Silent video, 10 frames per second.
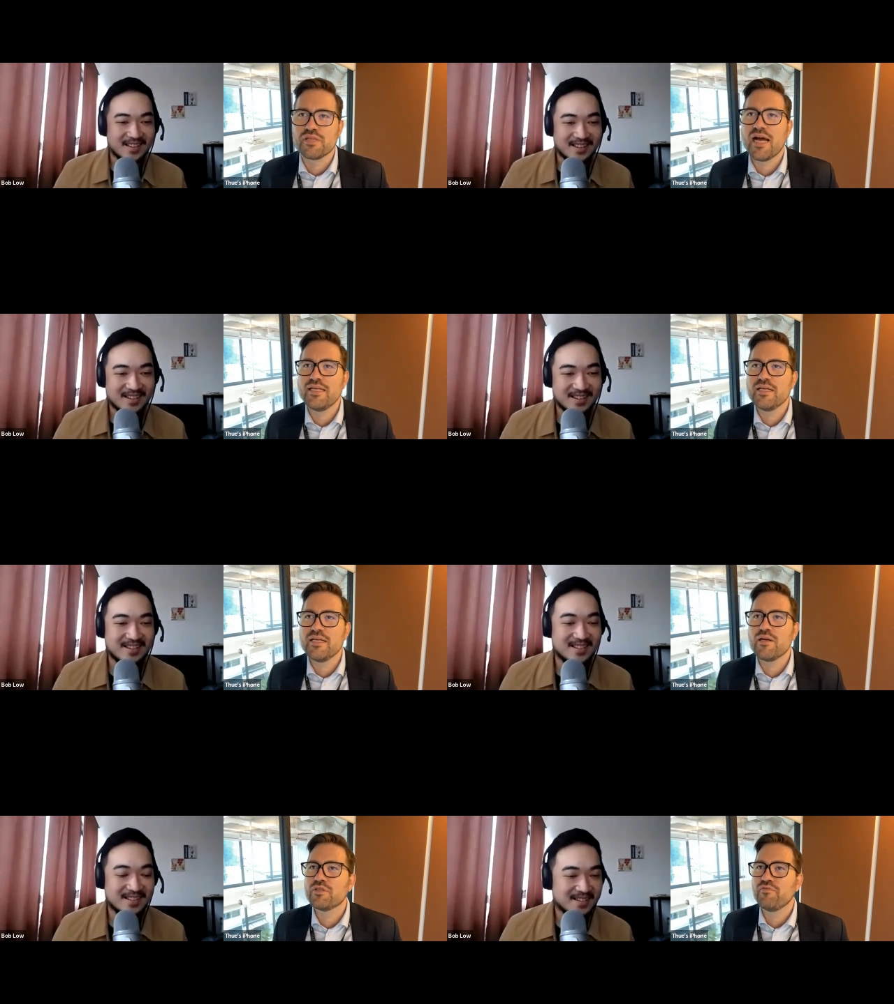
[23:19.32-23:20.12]
Speaker 1: to start
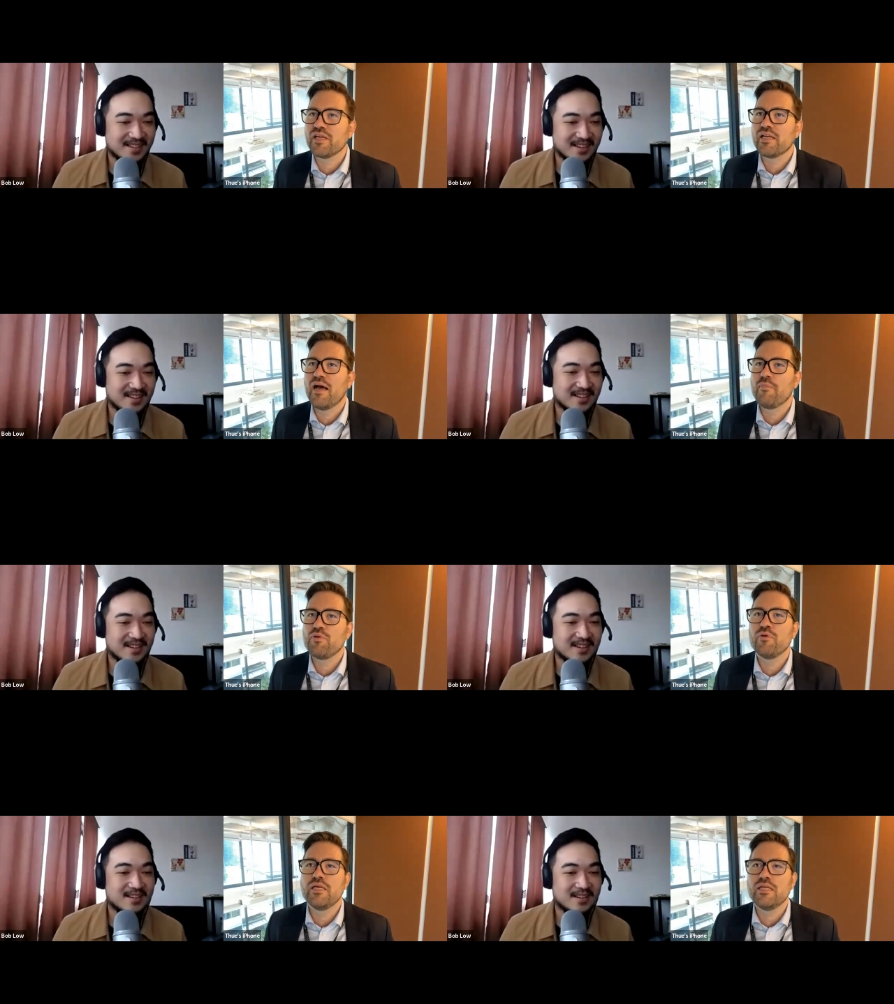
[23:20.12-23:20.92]
e-commerce in Vietnam,
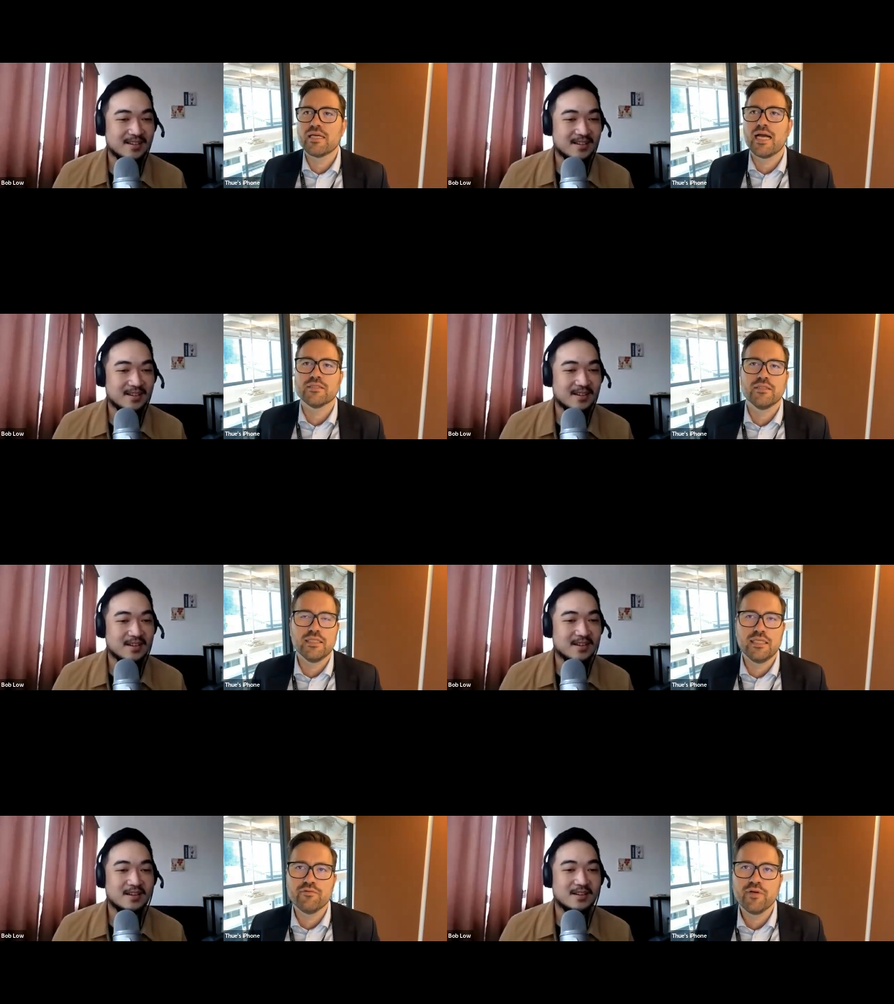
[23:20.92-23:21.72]
you needed cash and
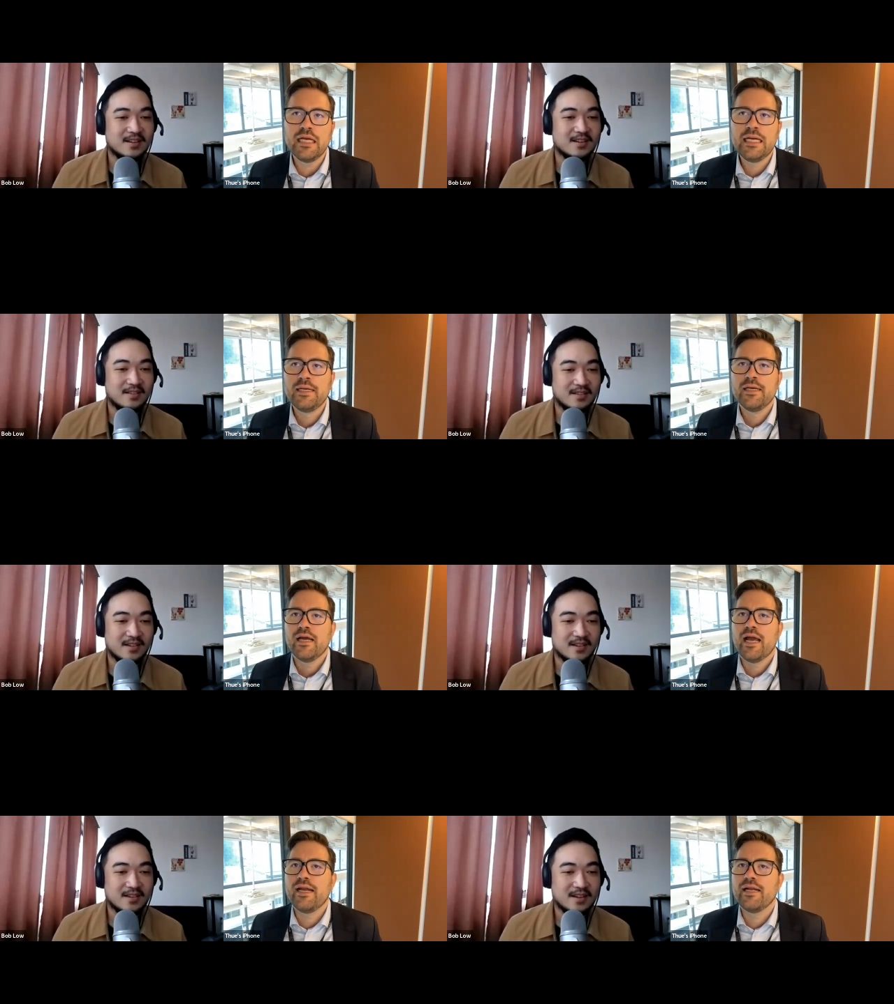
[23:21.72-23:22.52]
delivery,
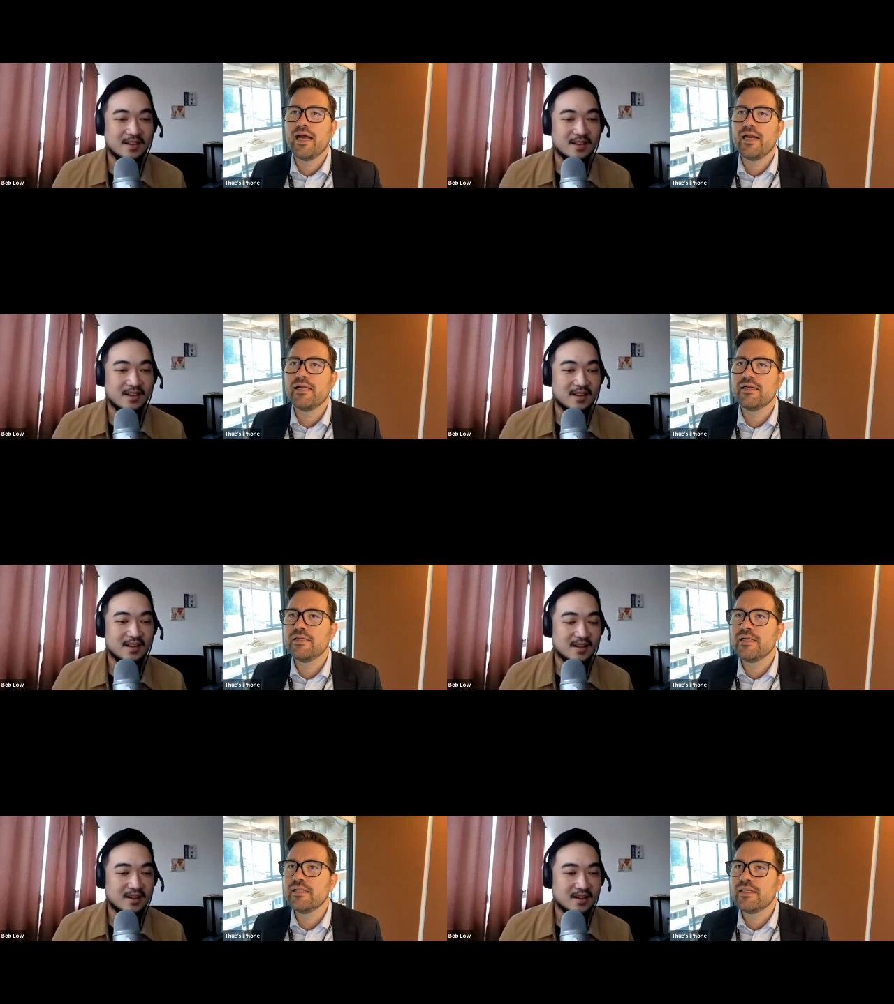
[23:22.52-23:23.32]
and and
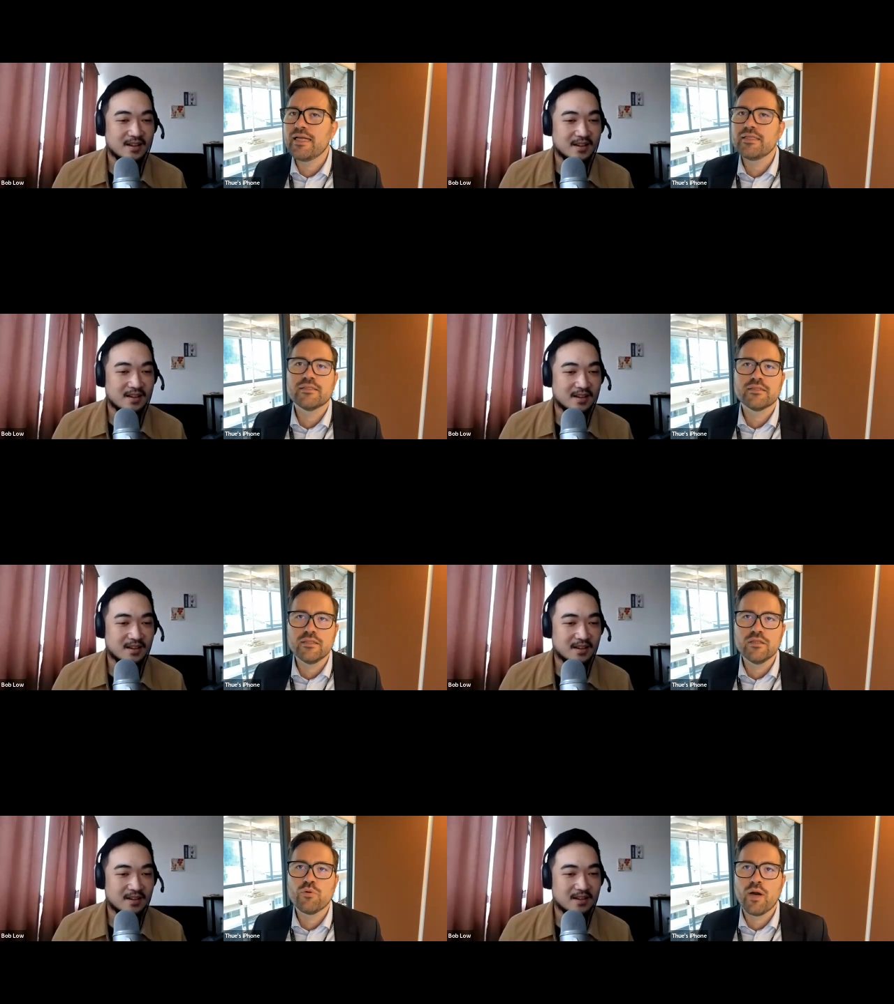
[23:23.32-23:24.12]
that is
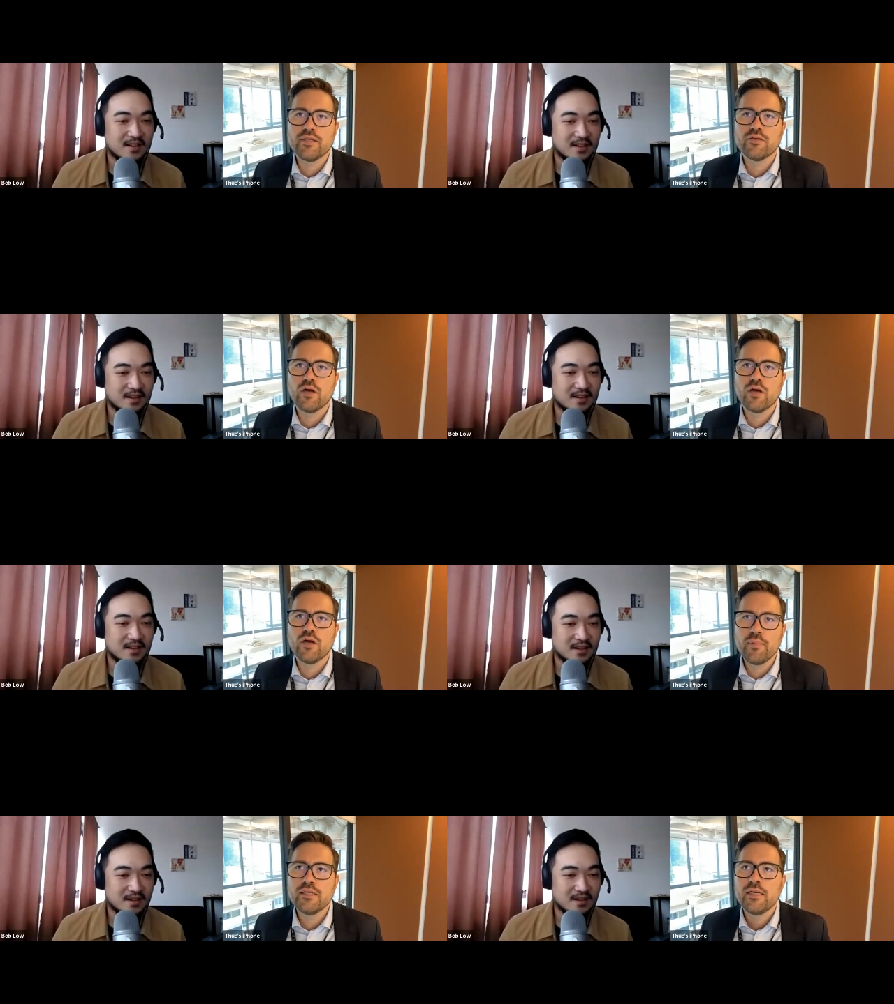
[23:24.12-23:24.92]
still quite
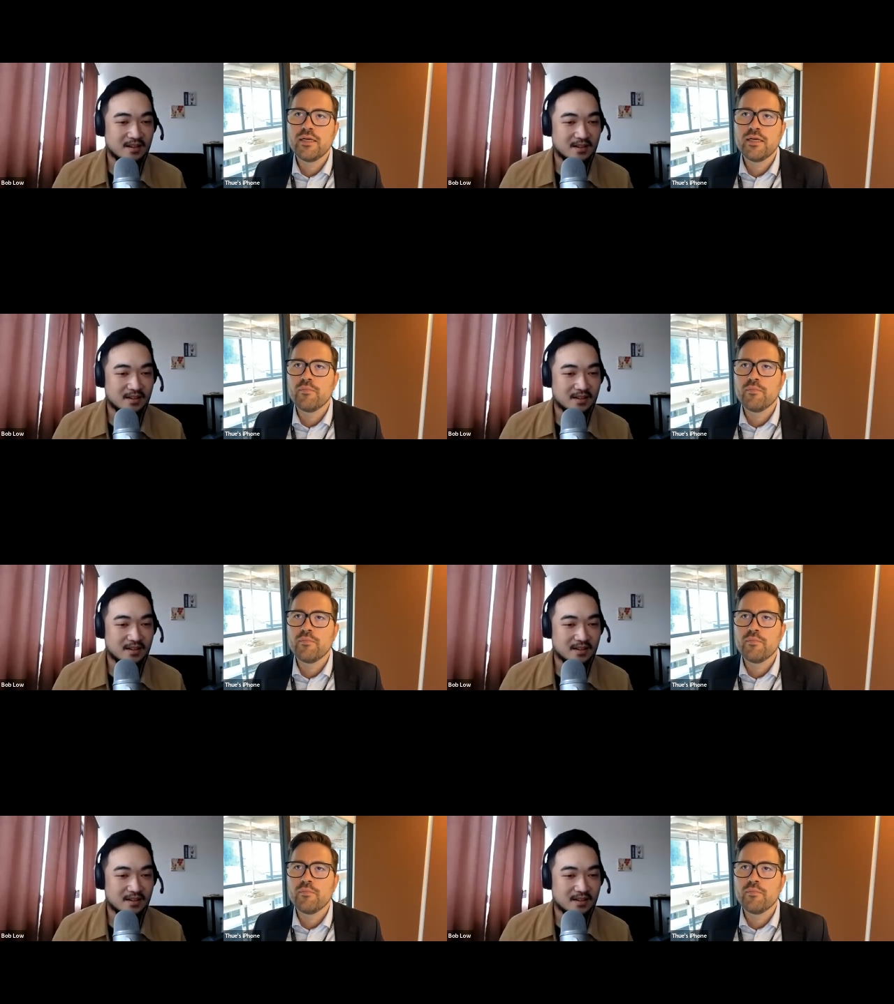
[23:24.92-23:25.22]
dominant.